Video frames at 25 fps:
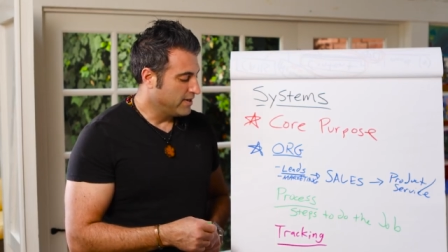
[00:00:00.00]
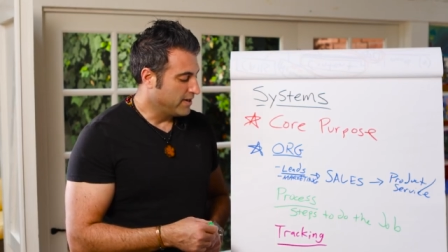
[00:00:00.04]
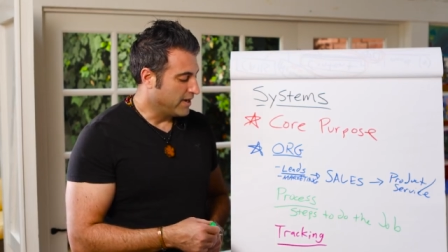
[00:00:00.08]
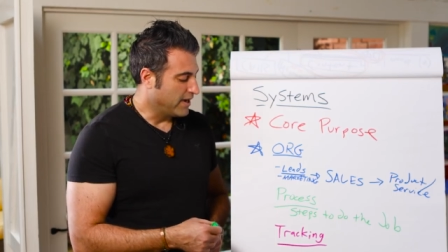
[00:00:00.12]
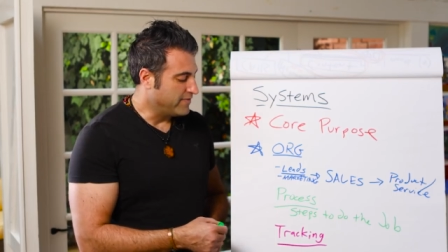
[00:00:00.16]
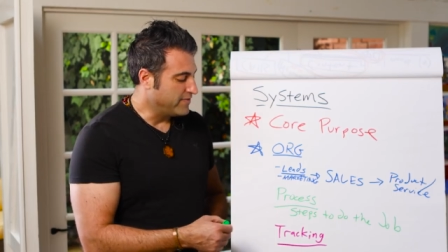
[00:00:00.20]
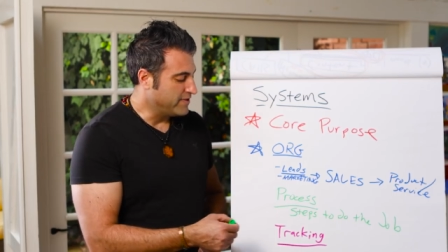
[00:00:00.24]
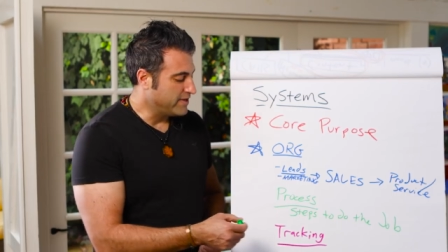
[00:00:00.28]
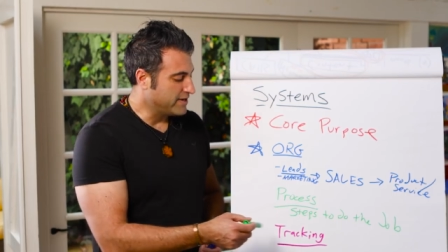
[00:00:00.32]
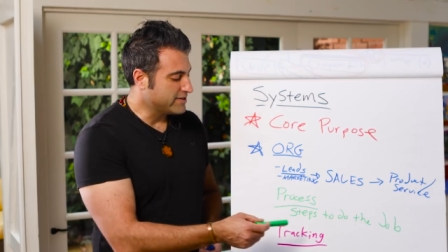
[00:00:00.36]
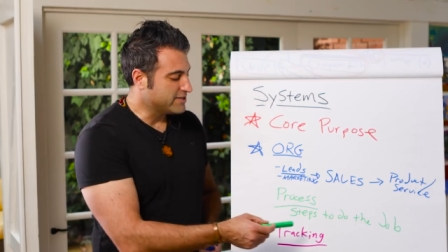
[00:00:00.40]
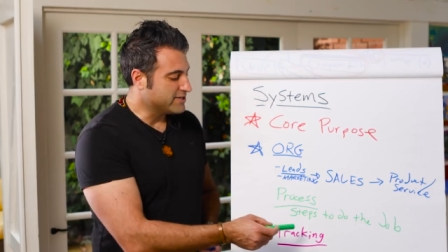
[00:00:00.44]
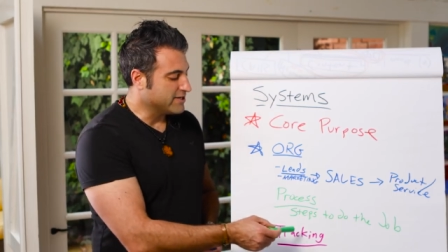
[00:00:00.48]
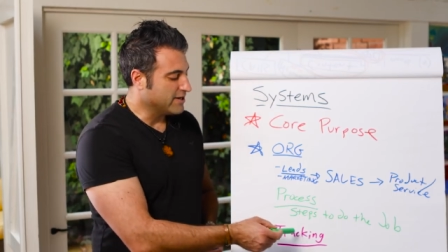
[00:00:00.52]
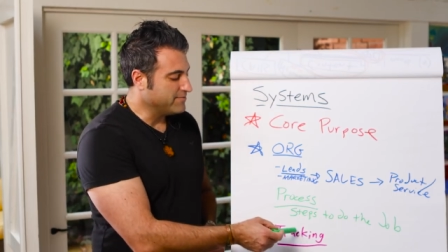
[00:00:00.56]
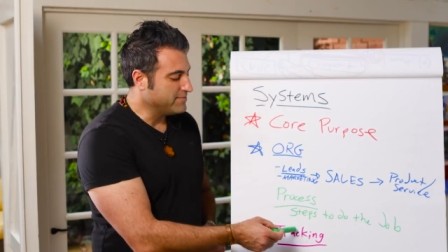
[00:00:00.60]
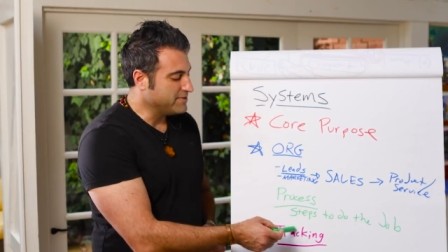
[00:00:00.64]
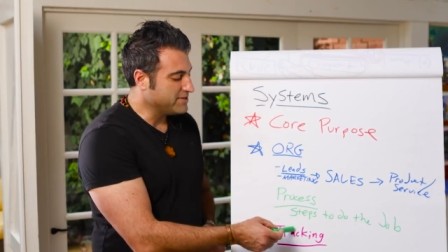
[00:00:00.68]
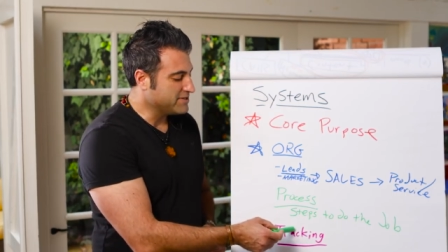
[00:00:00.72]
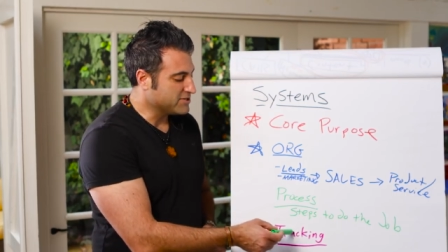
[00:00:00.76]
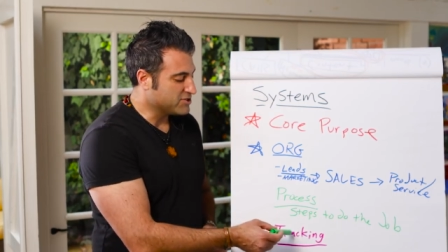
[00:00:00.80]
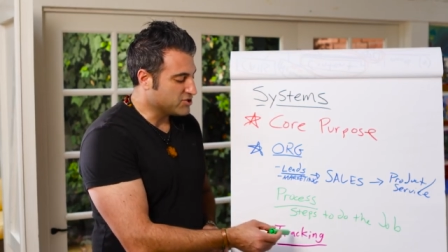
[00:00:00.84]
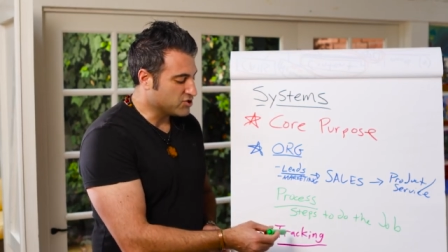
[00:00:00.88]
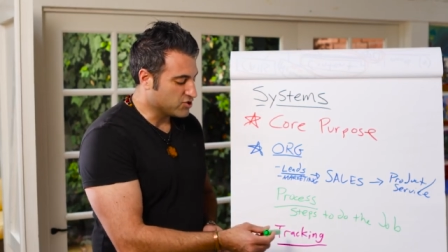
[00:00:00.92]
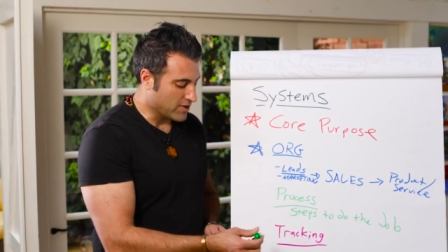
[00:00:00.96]
And then
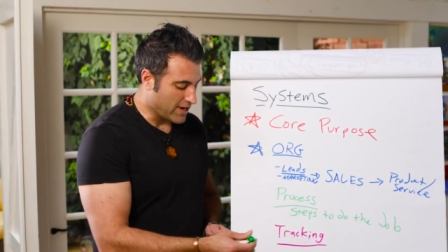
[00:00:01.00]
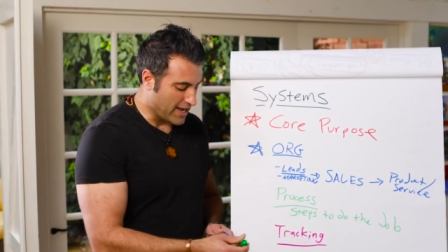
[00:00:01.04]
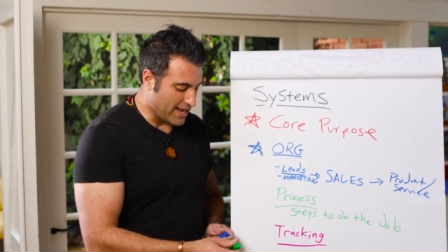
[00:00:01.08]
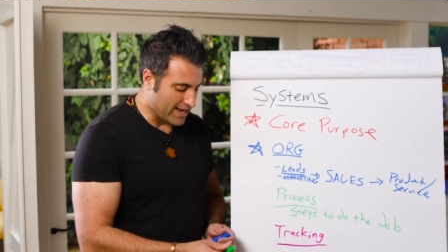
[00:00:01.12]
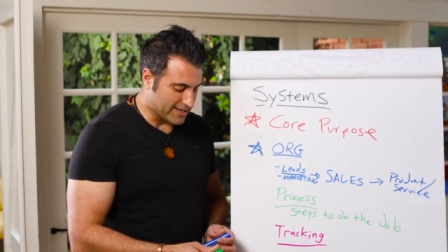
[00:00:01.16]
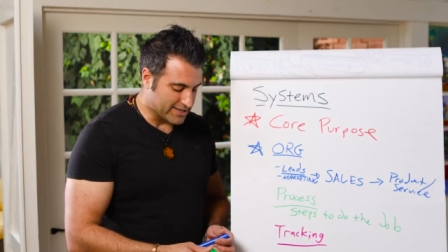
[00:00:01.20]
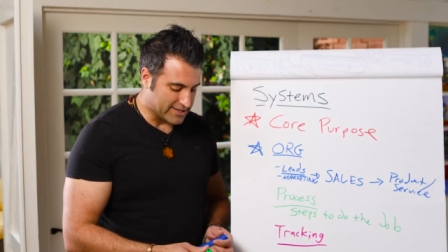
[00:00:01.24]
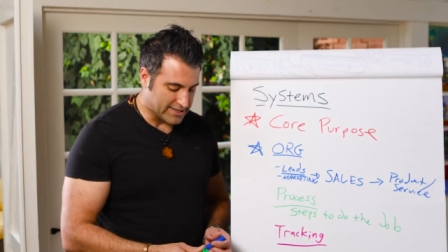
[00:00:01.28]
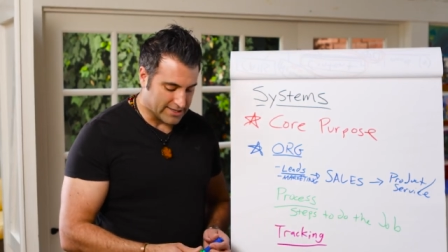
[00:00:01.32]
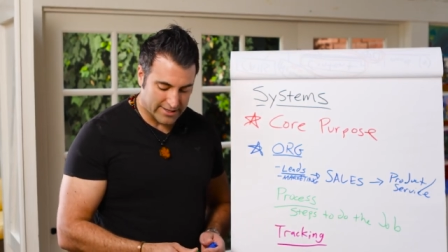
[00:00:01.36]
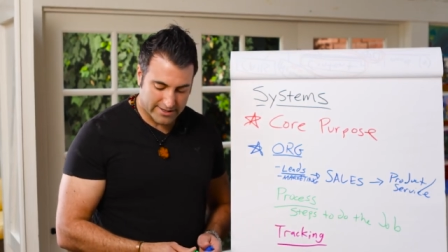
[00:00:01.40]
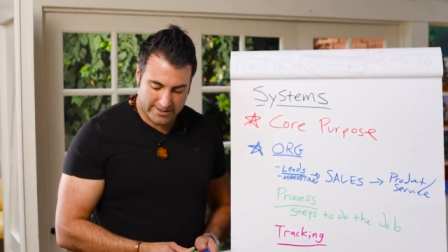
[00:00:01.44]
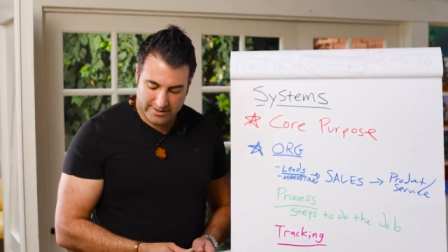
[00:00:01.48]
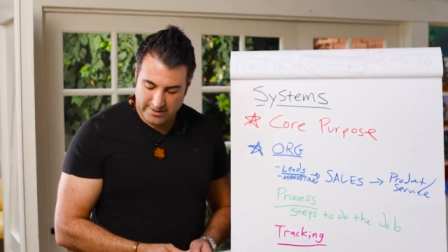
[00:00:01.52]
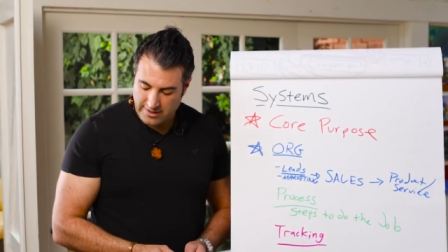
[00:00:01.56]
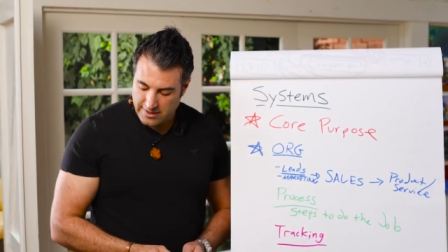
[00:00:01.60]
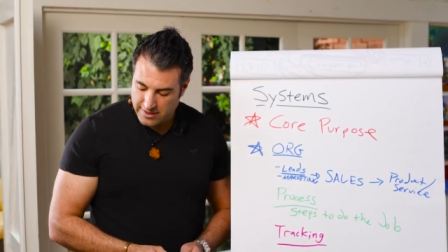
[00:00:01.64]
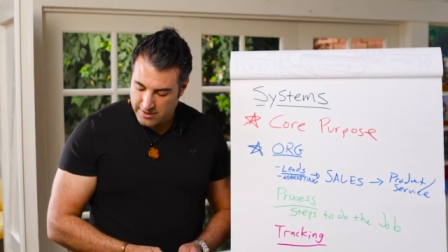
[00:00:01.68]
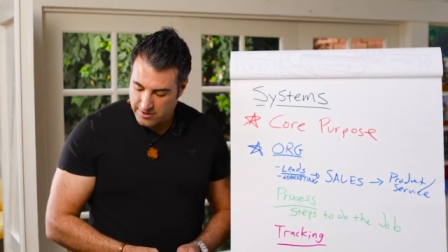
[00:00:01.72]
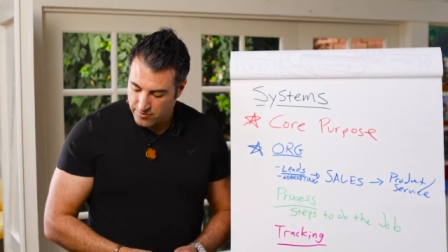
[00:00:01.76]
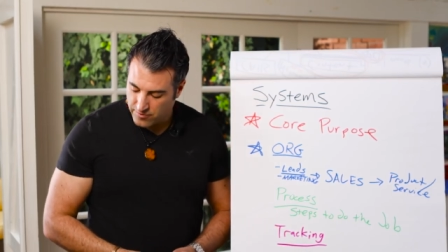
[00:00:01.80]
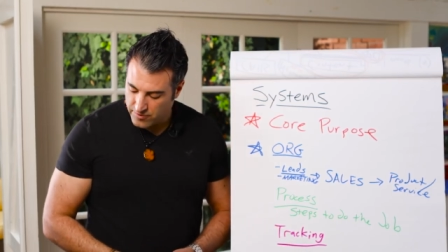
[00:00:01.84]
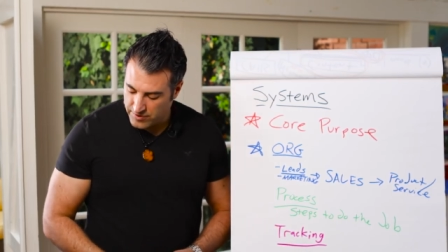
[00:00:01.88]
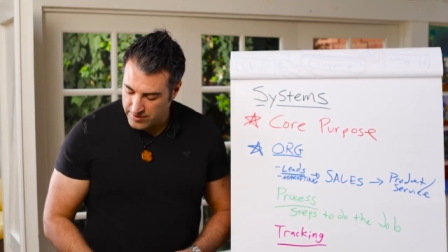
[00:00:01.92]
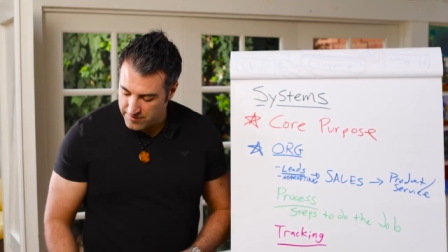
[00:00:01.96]
coming to tracking,
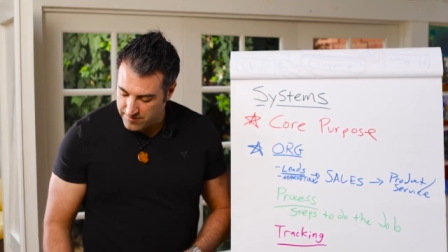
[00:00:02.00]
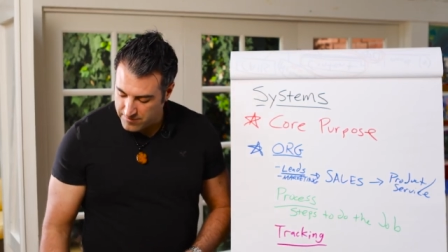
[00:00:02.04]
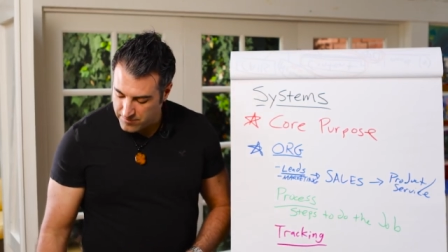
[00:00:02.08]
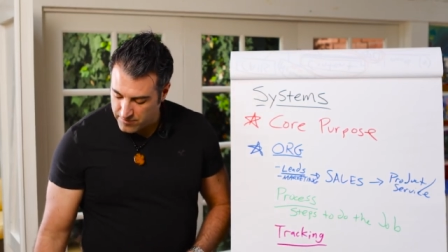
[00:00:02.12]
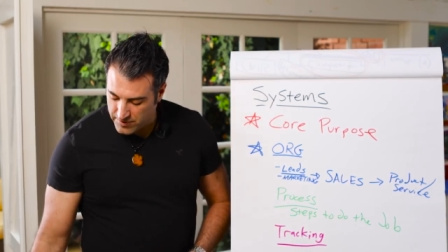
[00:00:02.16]
we,